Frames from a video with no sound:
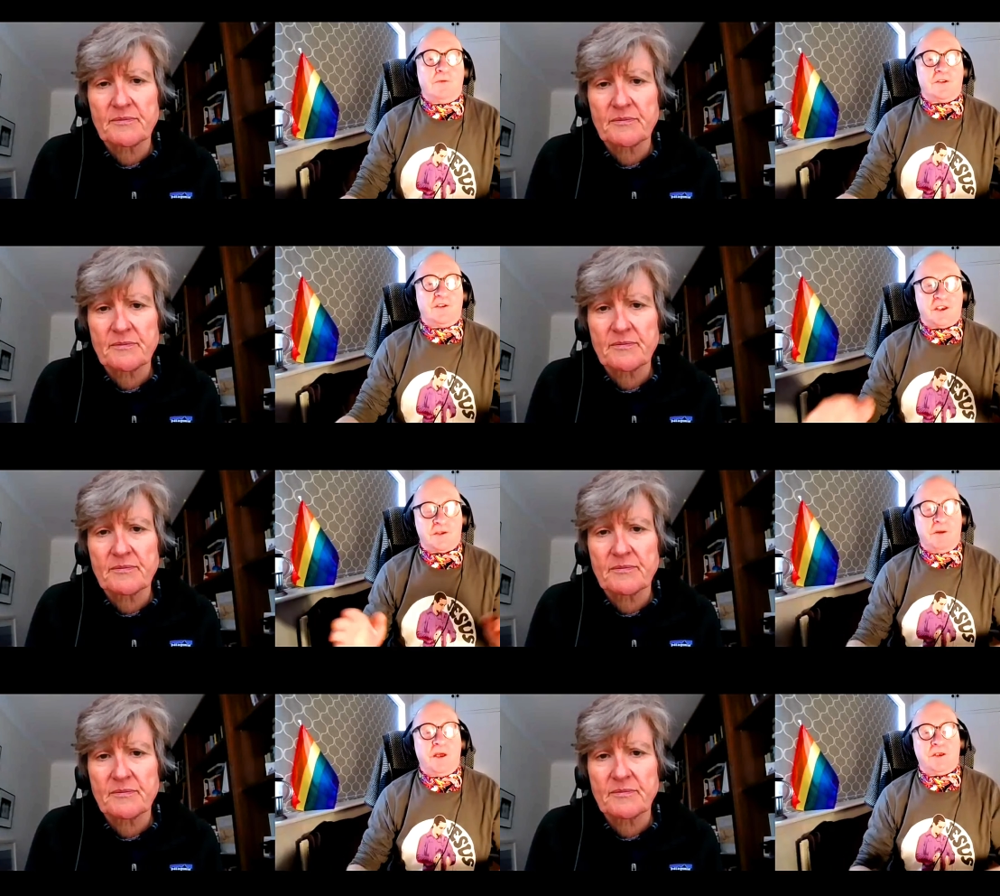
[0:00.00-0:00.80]
Speaker 1: was a
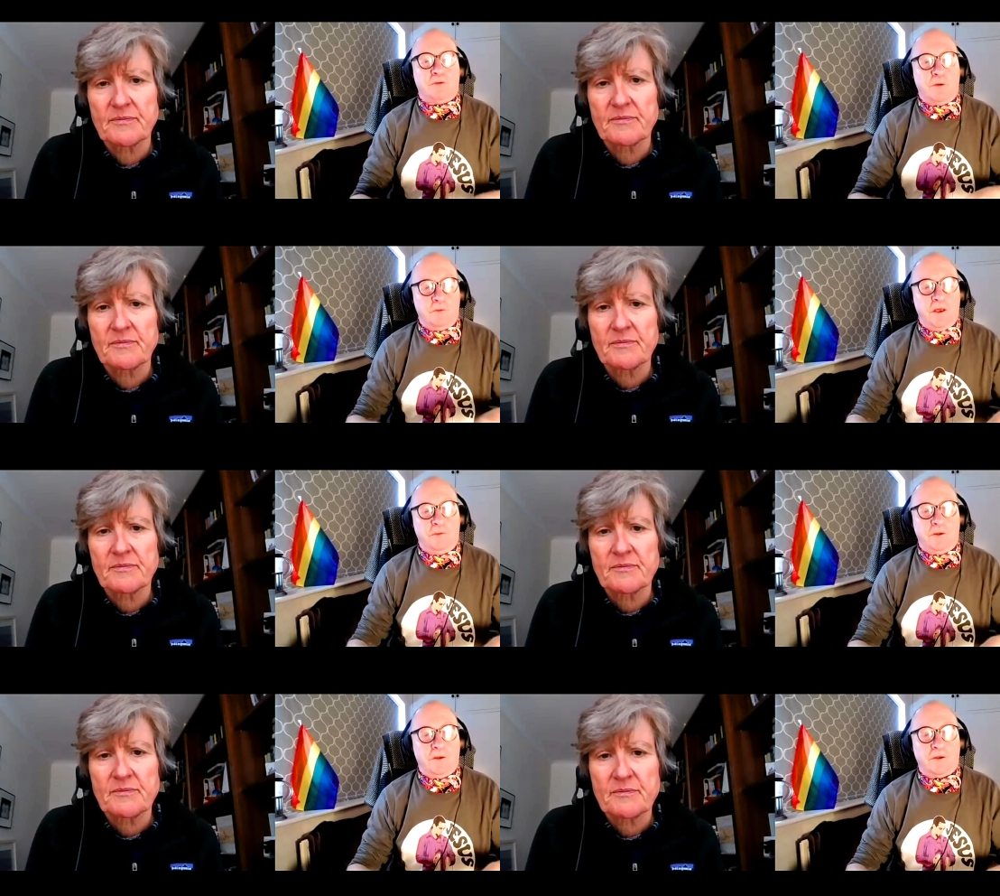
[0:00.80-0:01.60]
space where
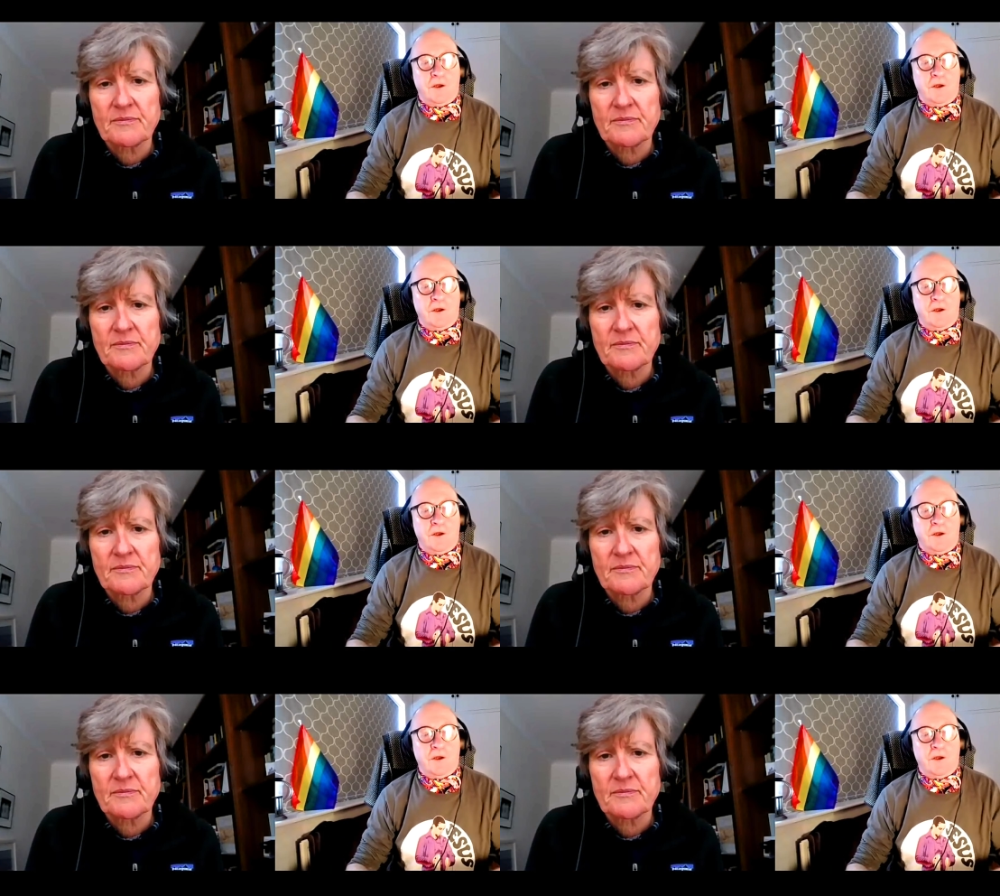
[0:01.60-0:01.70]
people could